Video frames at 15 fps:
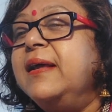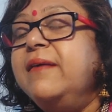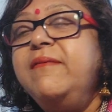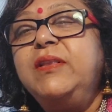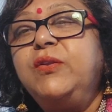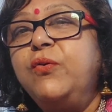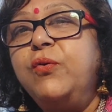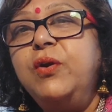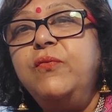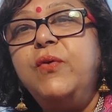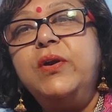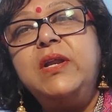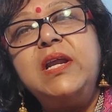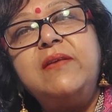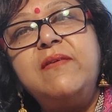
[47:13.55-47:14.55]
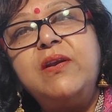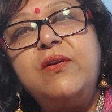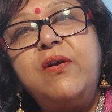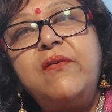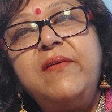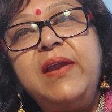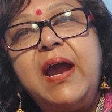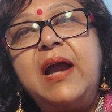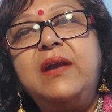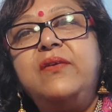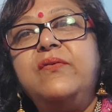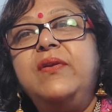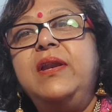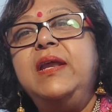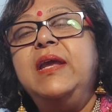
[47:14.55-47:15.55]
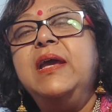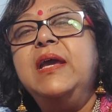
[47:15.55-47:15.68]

With cold water, it will not react only.